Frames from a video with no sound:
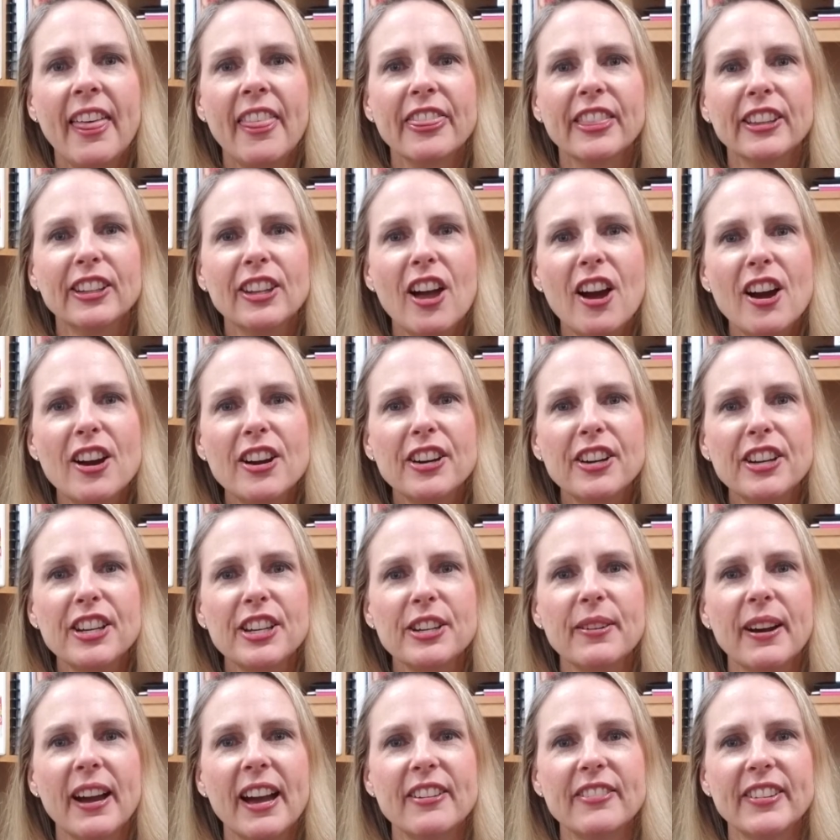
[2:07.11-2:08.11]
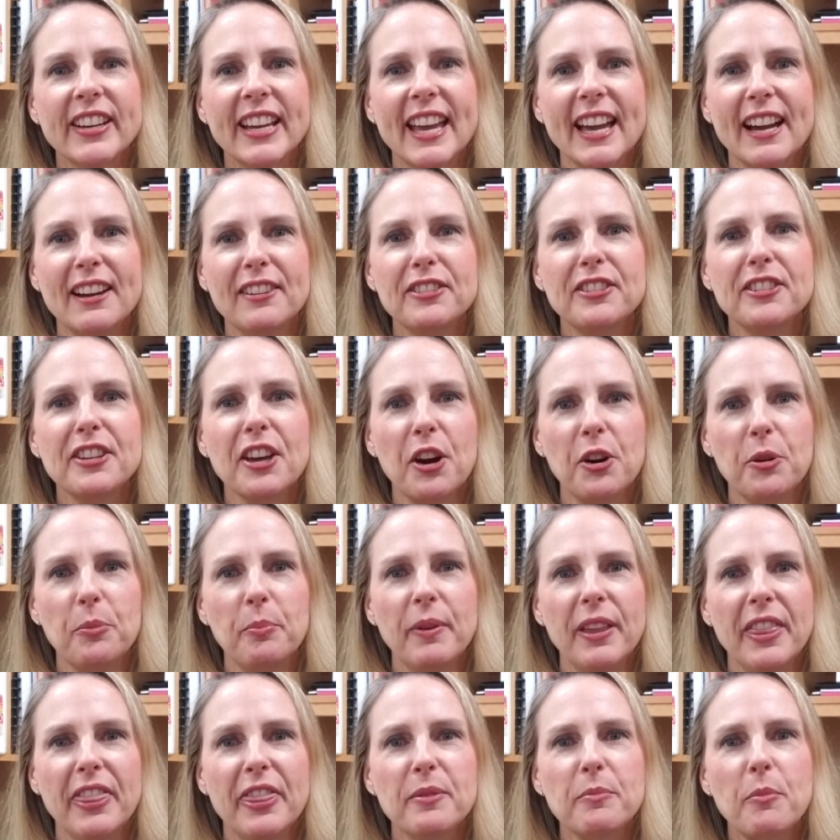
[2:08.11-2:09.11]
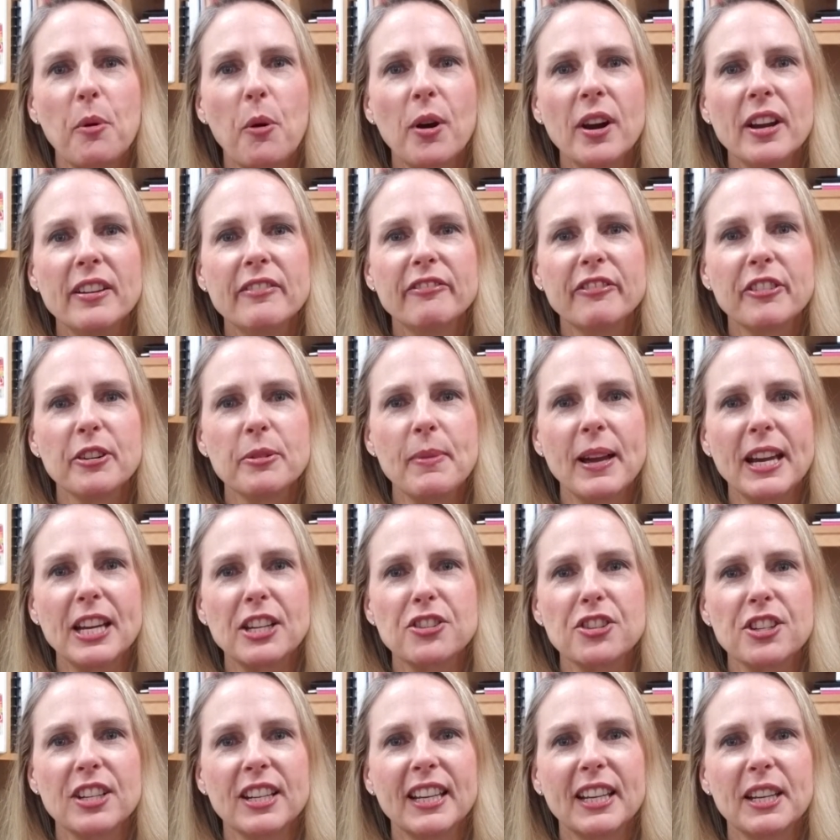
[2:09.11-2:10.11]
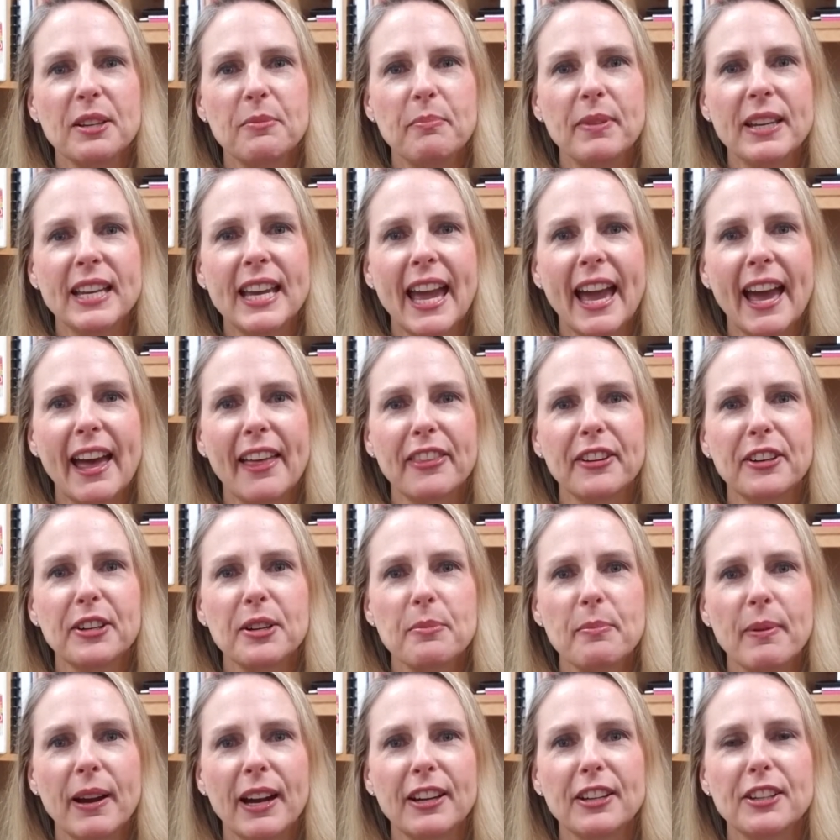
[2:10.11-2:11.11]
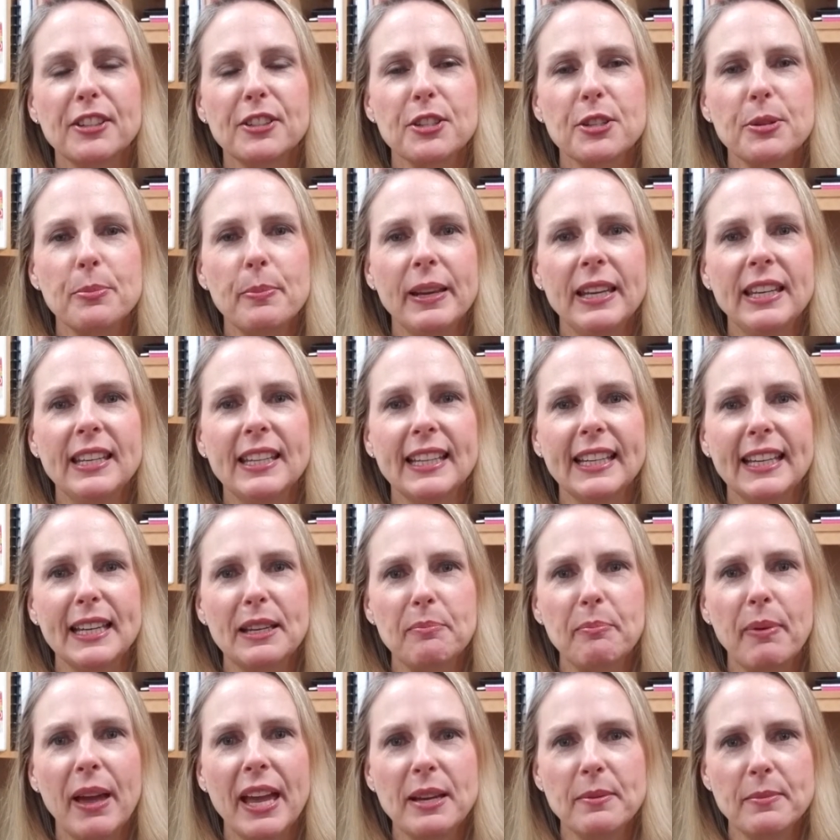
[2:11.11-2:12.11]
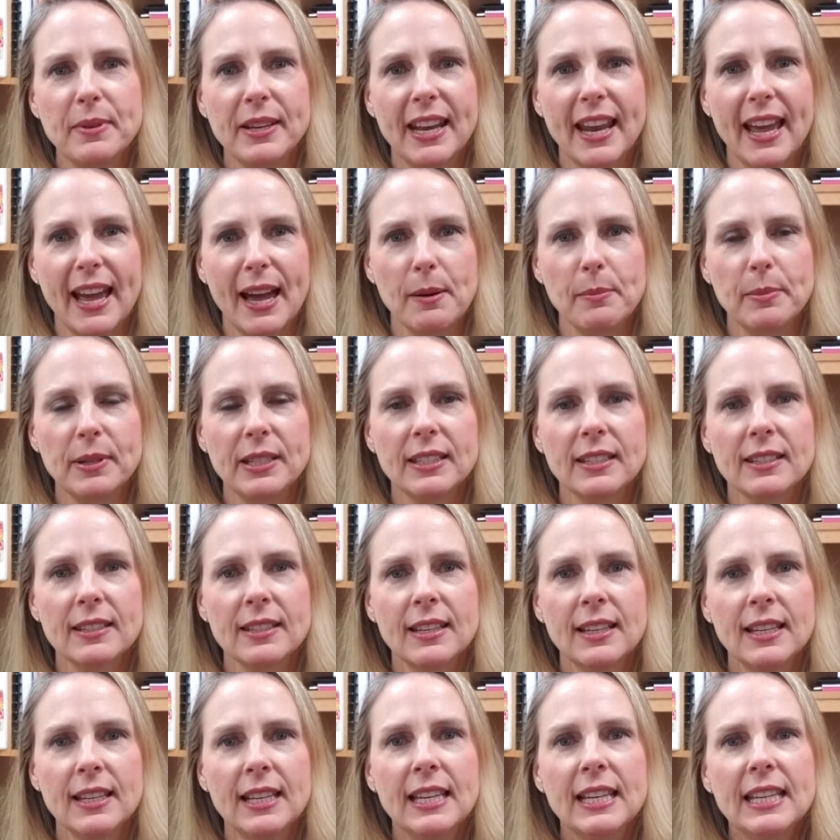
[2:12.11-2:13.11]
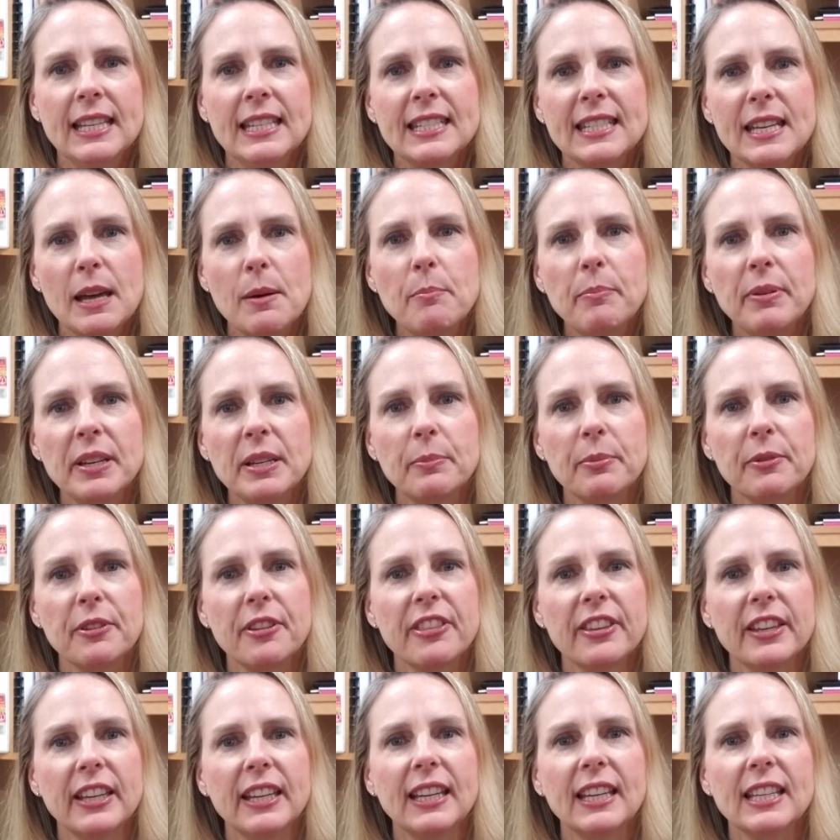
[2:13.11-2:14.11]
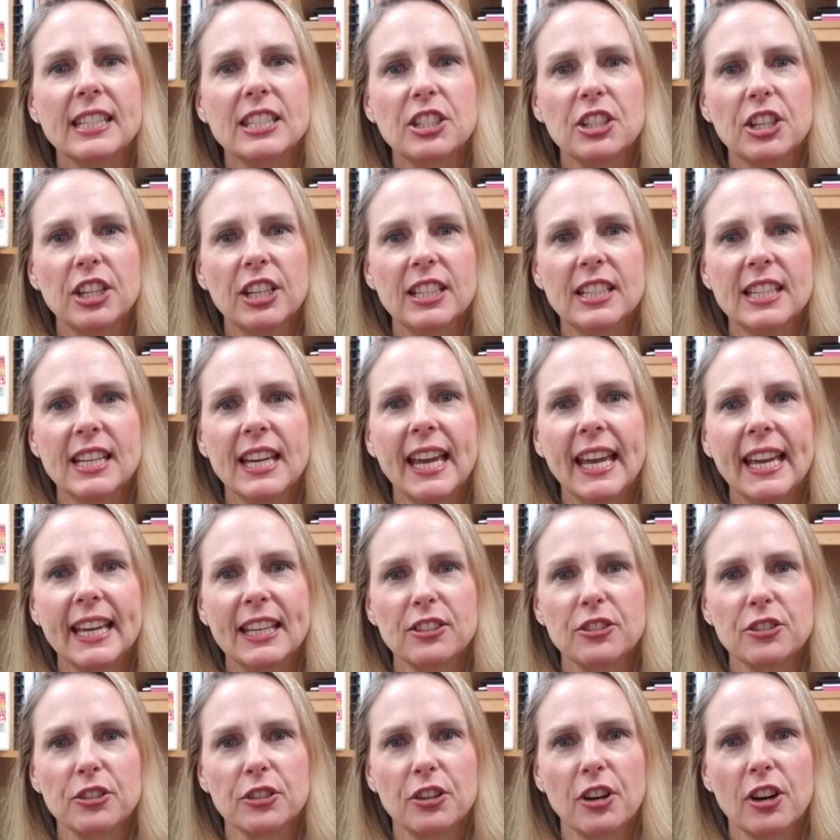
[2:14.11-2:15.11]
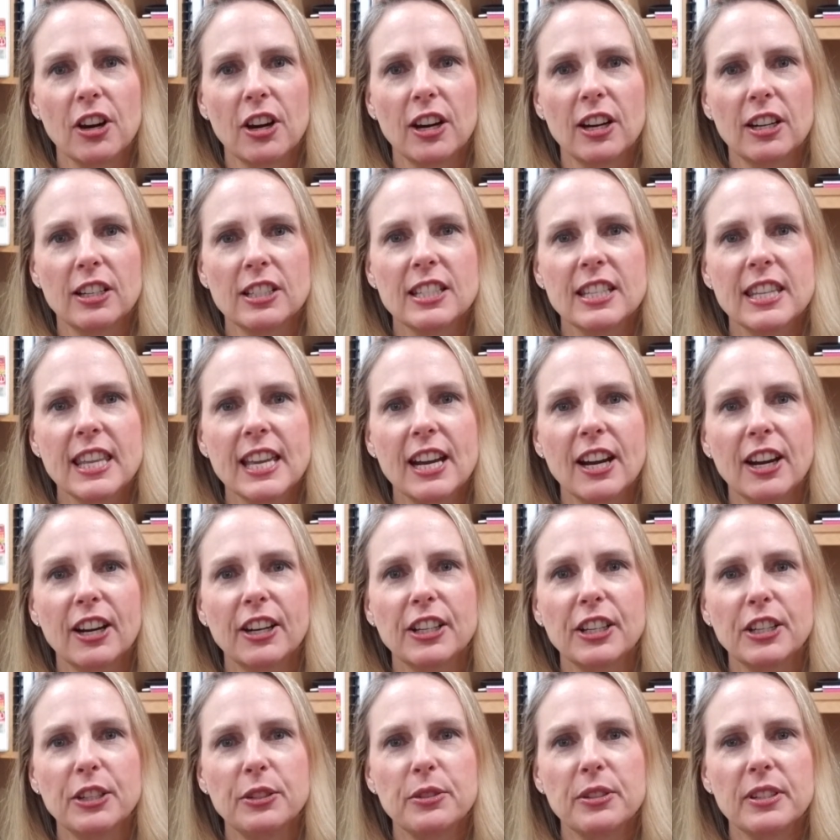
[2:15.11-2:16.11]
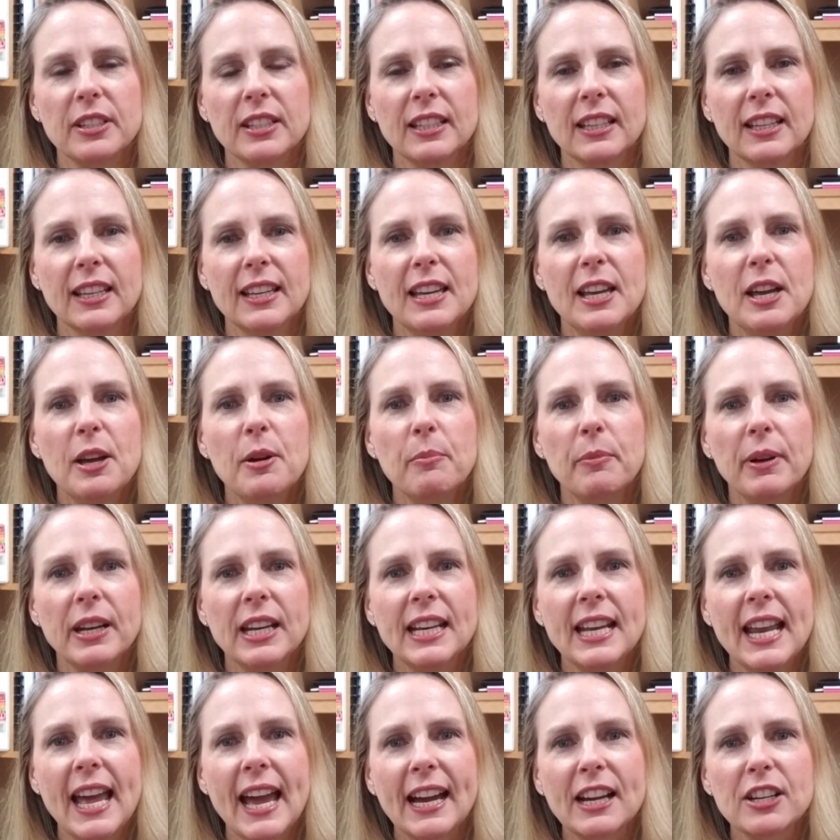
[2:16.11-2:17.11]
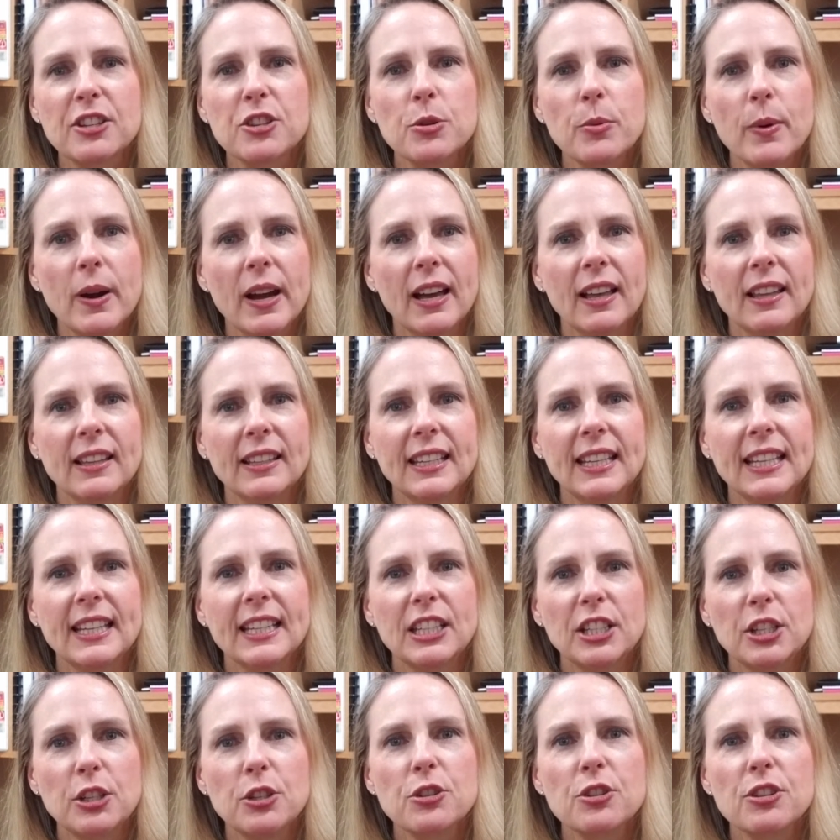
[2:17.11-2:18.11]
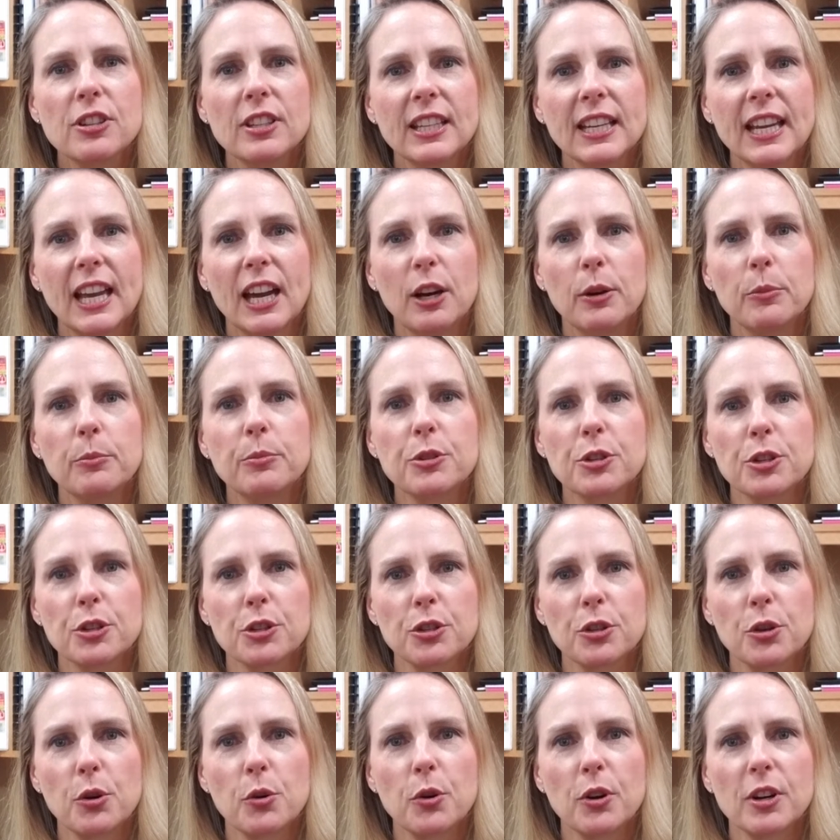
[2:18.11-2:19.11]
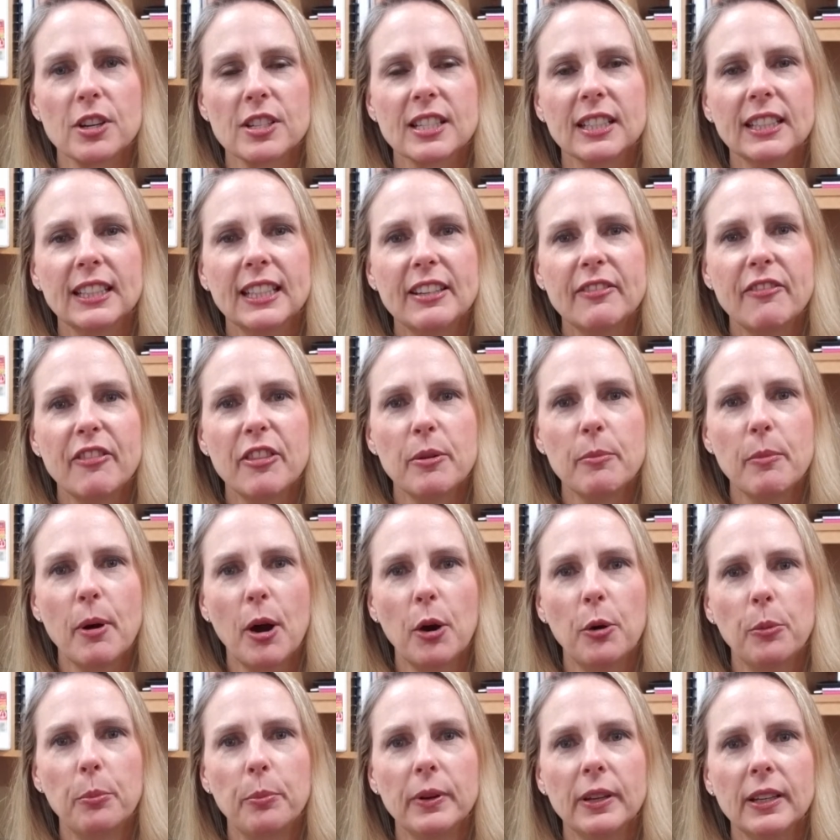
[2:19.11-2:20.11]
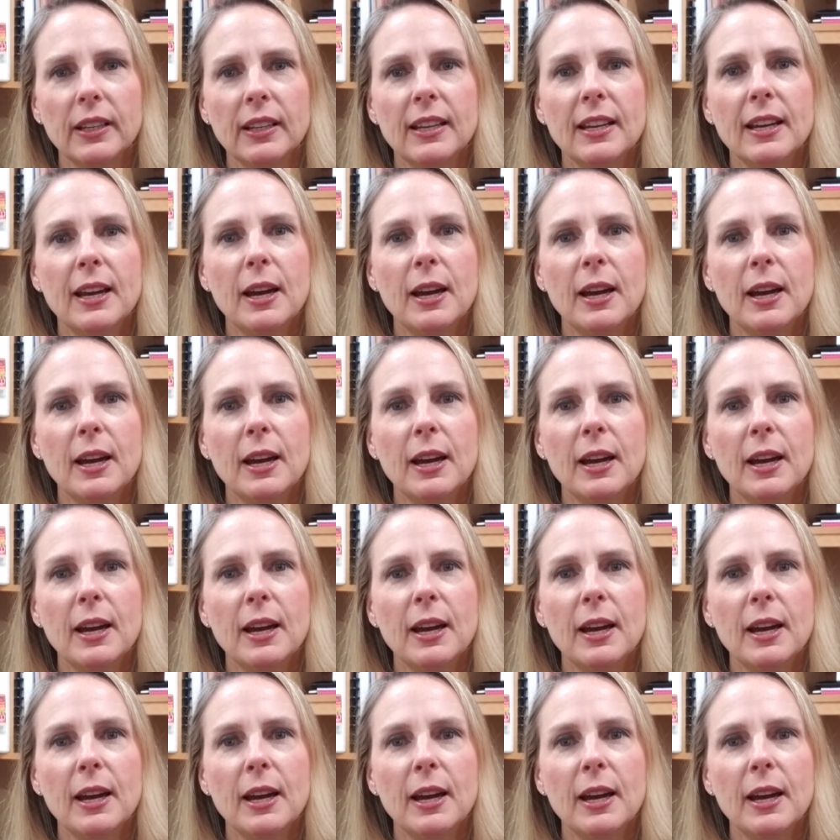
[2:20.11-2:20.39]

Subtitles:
The longer you have accounts open, the more information can be gathered about your spending and payment habits. Some people think it's good to cancel cards they aren't using, but in actuality, it usually helps your score to leave them open.